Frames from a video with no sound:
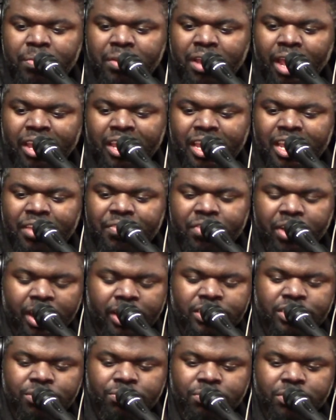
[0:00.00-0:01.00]
But like even
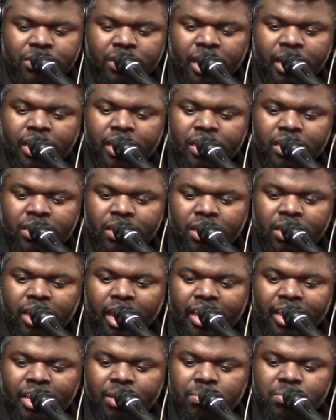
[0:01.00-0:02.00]
as he was saying it, it looked
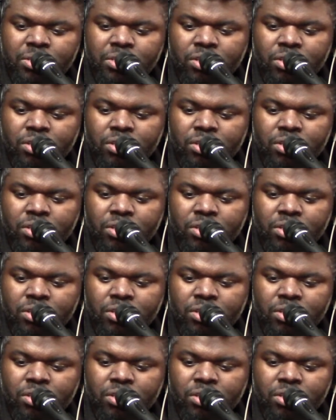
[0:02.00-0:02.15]
like he was